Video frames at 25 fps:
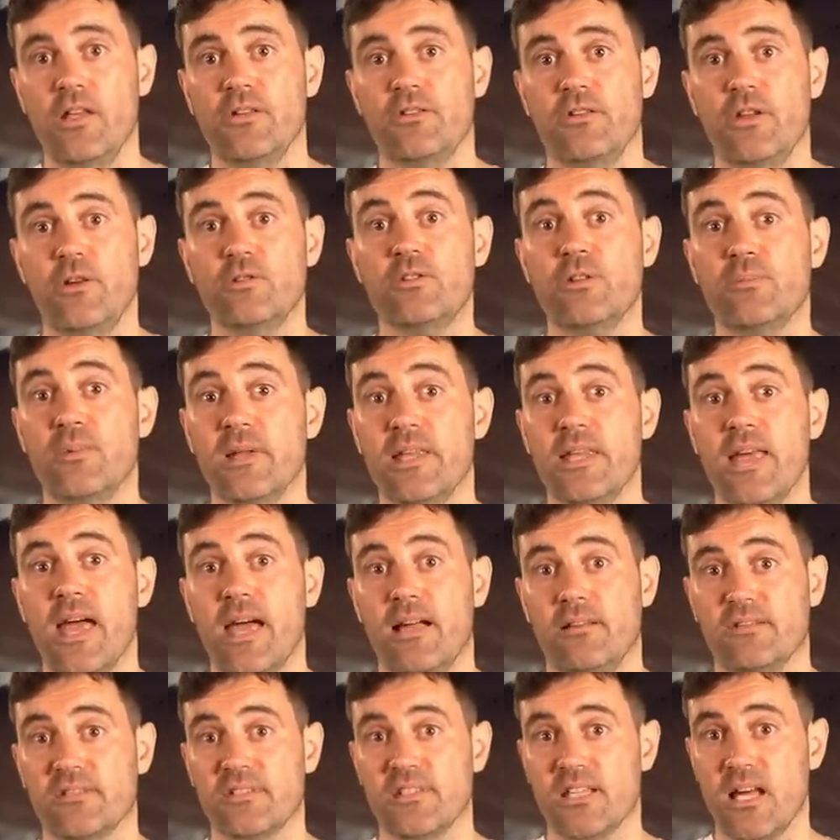notably
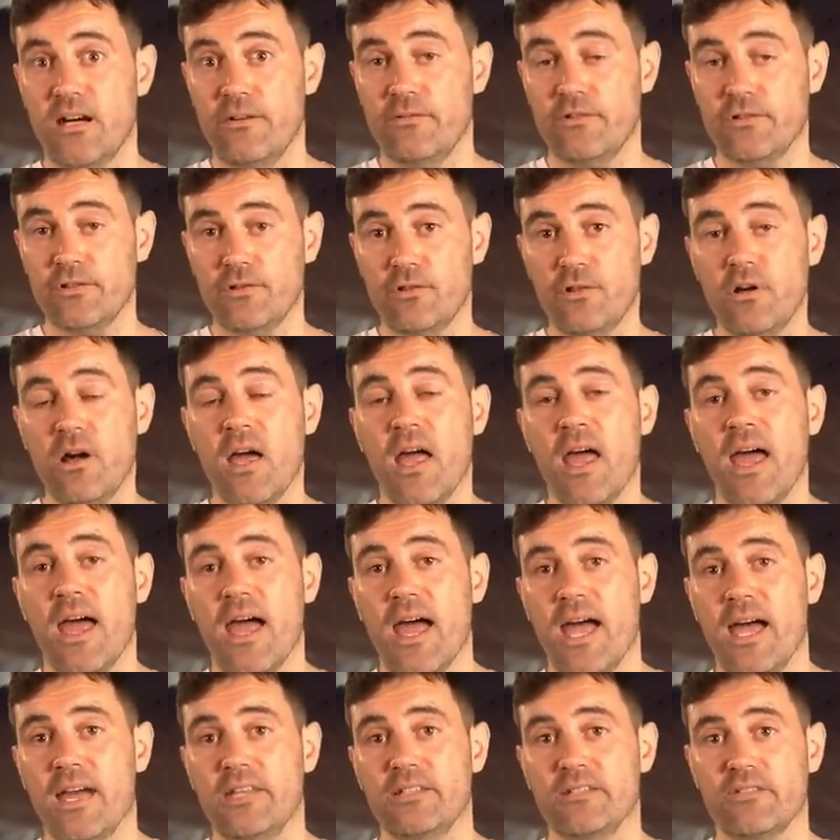El Salvador
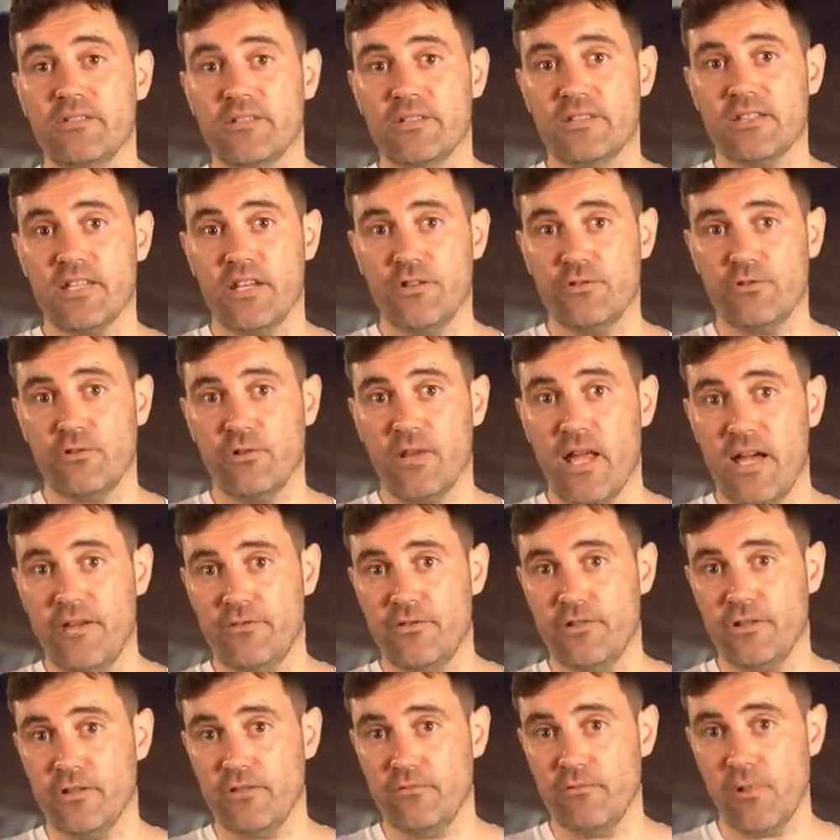and the Central
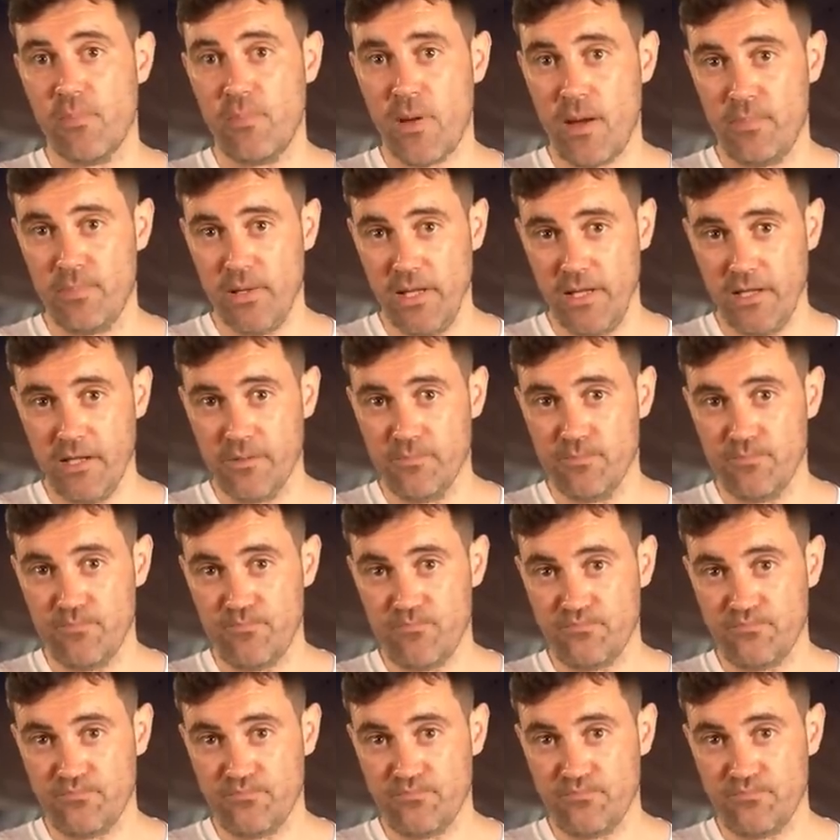African Republic.